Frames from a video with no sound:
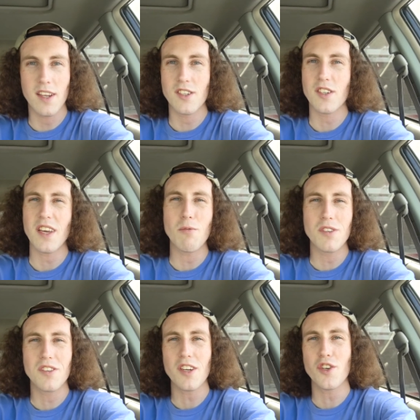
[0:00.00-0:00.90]
it
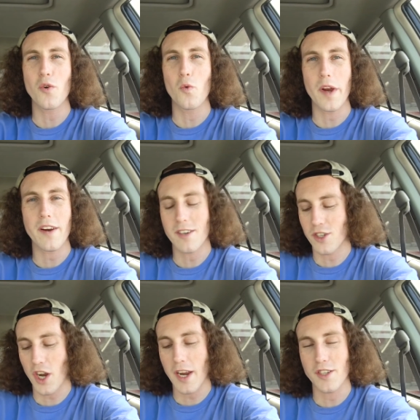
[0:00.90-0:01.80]
was such a weird
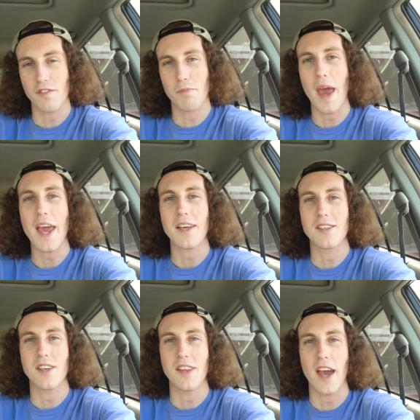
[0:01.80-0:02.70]
change of
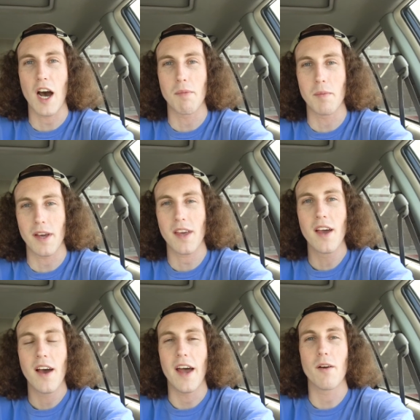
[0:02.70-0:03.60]
pace in the album. Like,
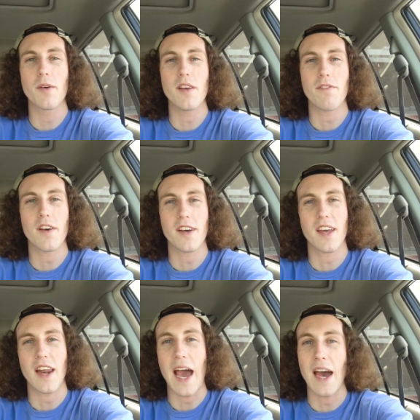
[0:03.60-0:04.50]
I don't really feel like
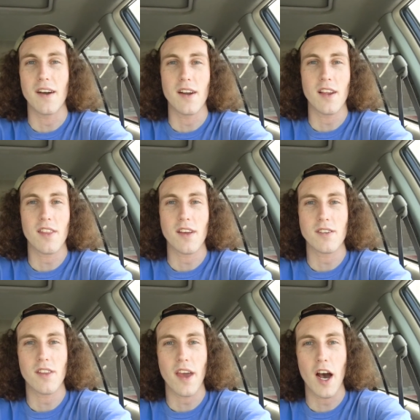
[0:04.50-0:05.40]
it added anything
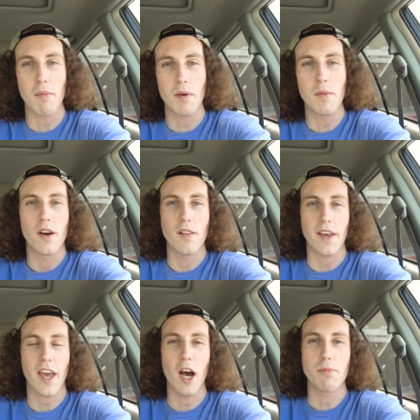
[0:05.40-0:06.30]
to the album or
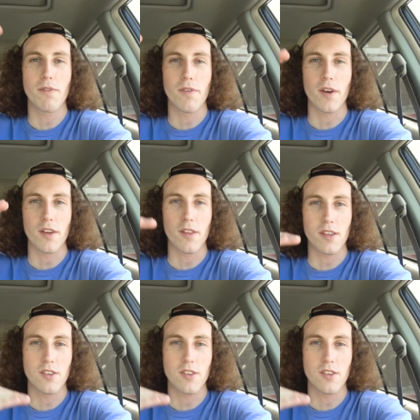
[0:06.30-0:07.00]
like helped further the